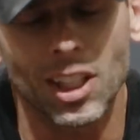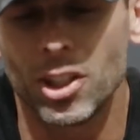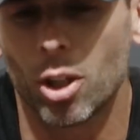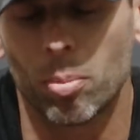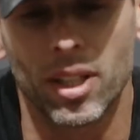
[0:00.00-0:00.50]

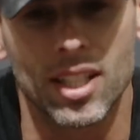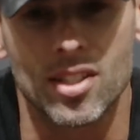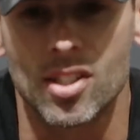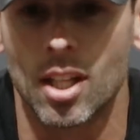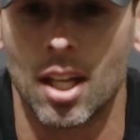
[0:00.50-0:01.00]
you know, but
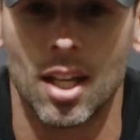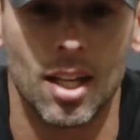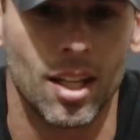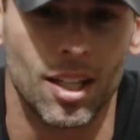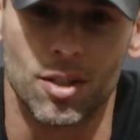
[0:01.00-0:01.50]
he's
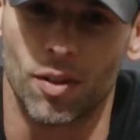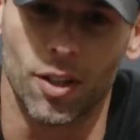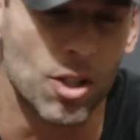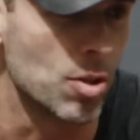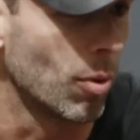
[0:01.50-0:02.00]

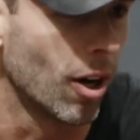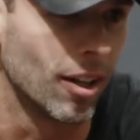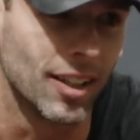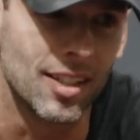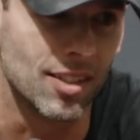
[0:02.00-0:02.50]
very
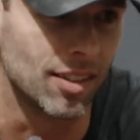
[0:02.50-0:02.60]
smart. He's